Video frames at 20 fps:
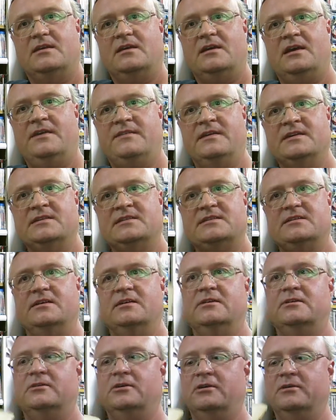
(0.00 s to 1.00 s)
And these
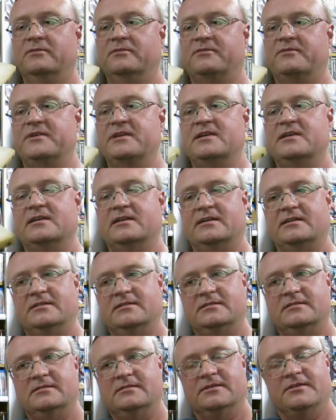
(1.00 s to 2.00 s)
are of the
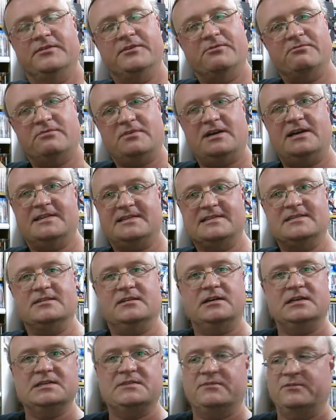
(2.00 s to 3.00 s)
right
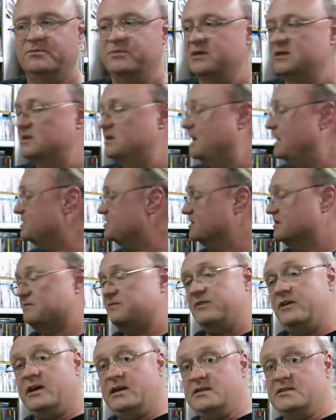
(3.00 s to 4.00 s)
size for me to actually
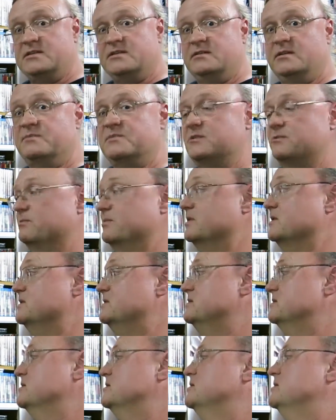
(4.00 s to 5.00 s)
find time to read.
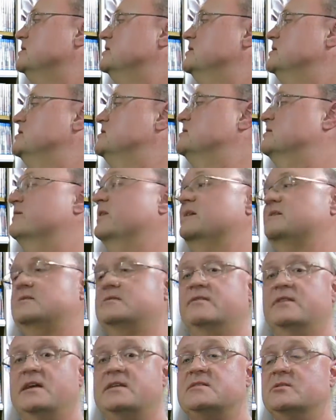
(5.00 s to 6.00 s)
Well,
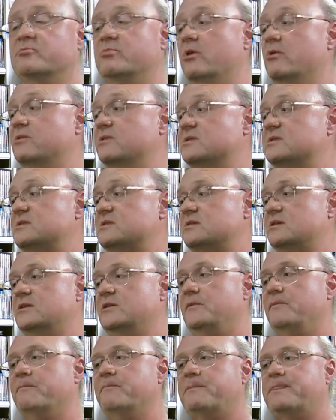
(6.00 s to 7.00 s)
that's a bonus.
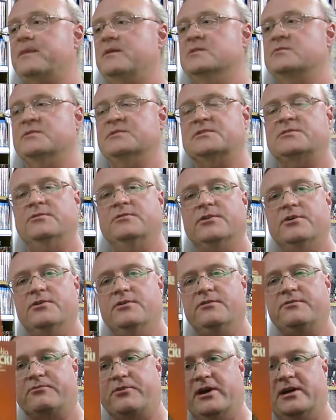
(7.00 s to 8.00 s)
This one's called
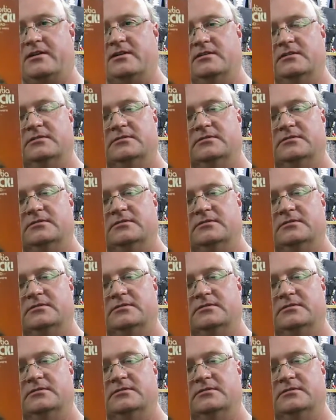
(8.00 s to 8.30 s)
Earthwreck.